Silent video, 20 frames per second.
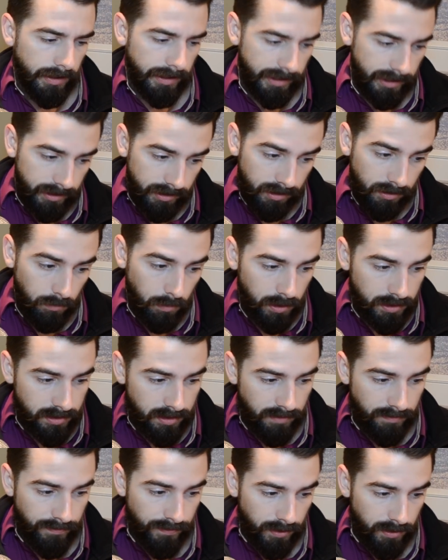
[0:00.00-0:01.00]
Ing was
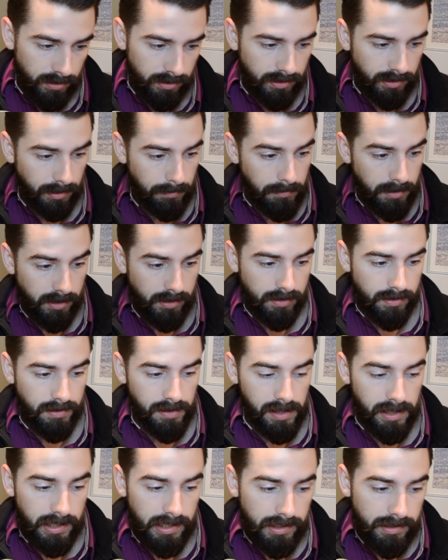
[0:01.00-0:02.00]
the first amidst
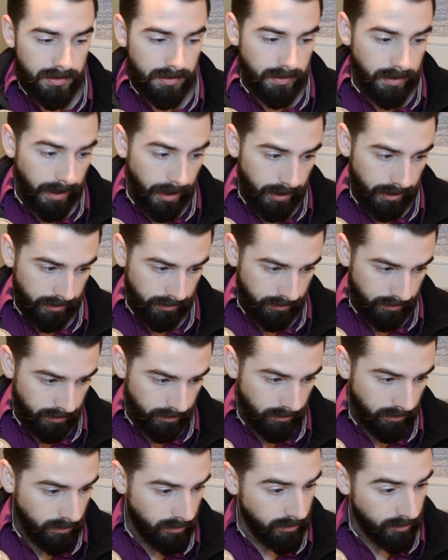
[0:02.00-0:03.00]
the East
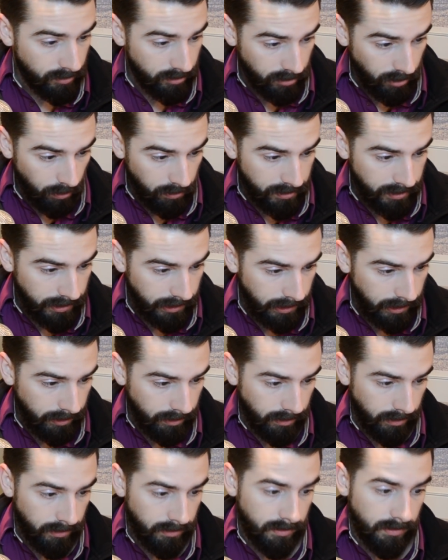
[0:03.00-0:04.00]
Danes, so
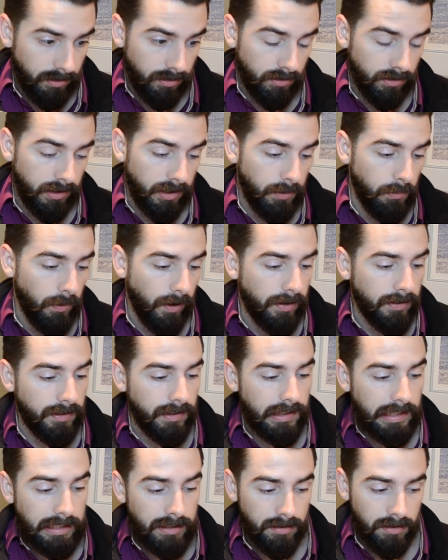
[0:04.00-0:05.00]
seen until he went
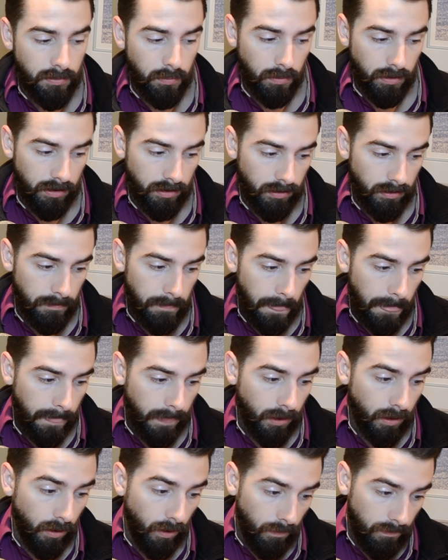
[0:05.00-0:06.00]
eastward,
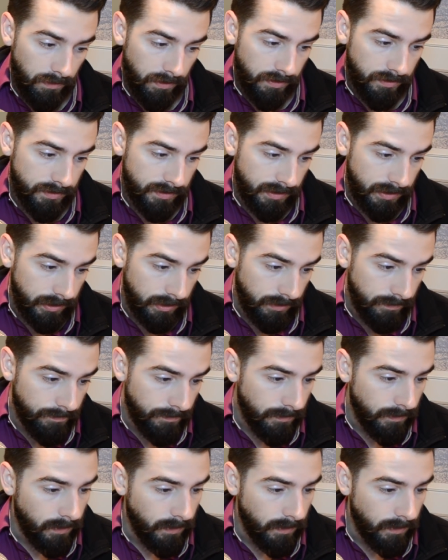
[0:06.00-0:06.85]
over the sea.